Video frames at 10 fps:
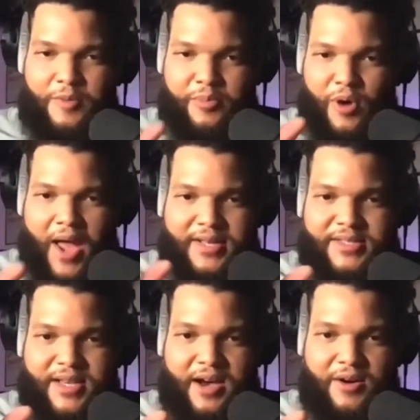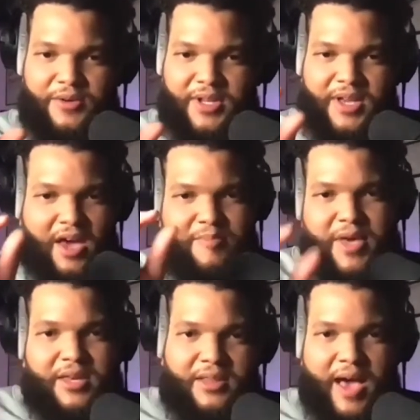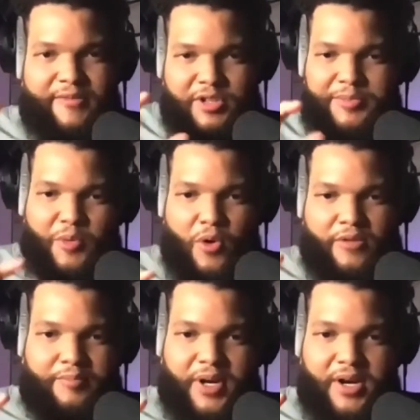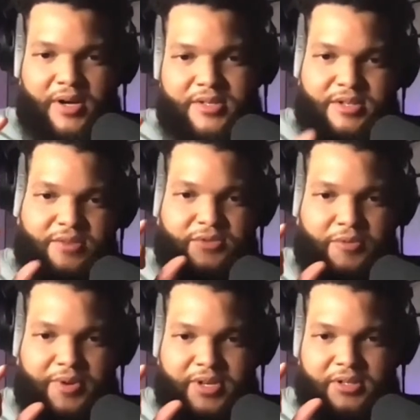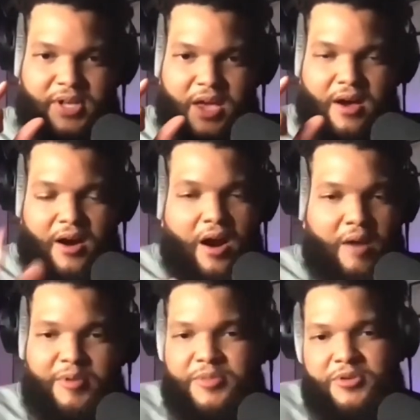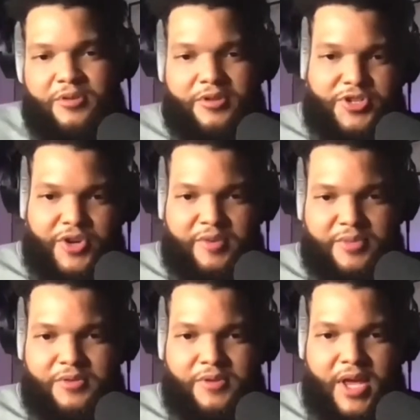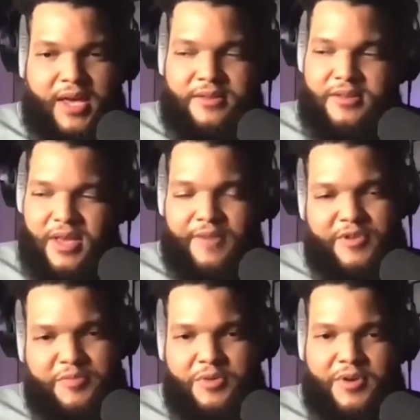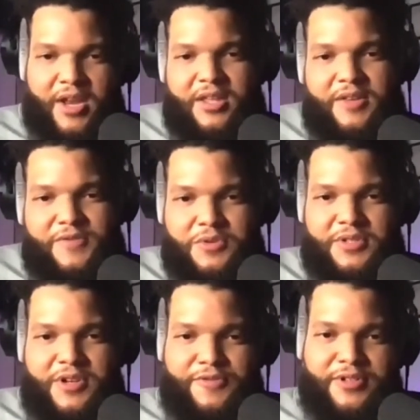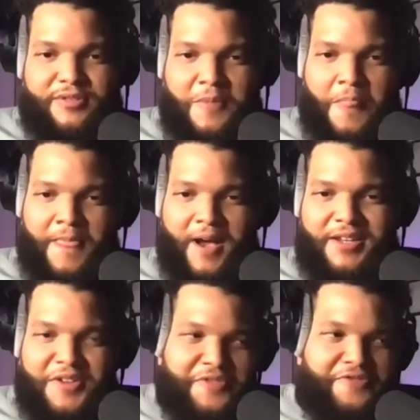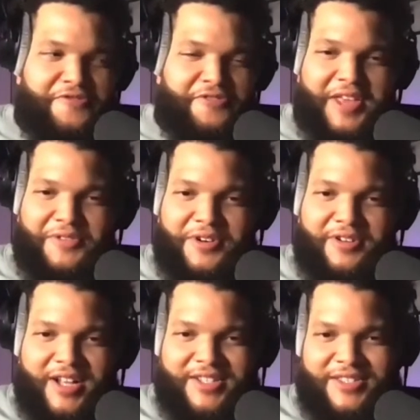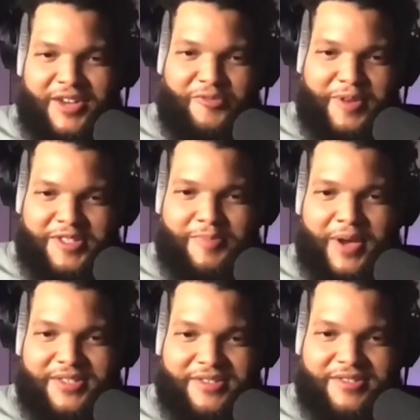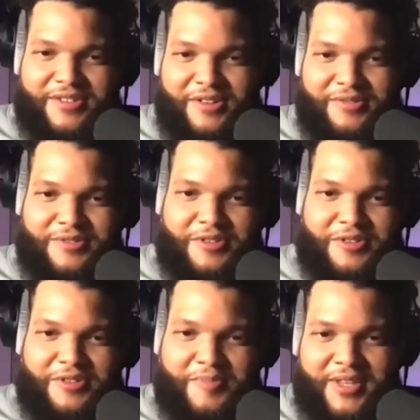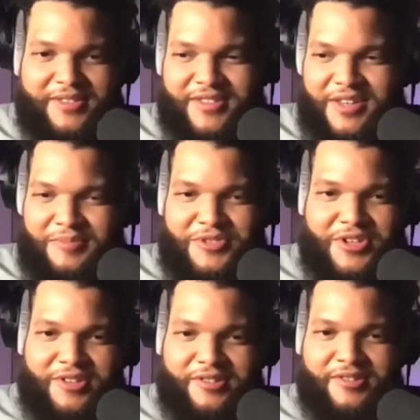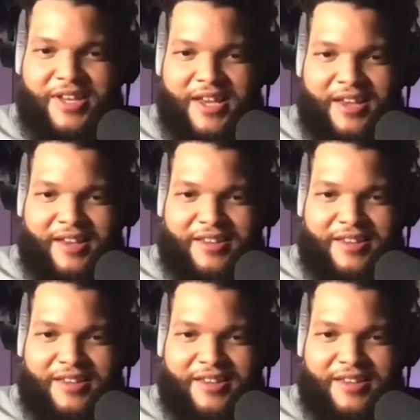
the brass sound and kind of make it have a little bit more of a buzz, and you throw in a harmon mute or a straight mute. Just every mute kind of gives you a different flavor. I just think of them as spices. You could make the same chicken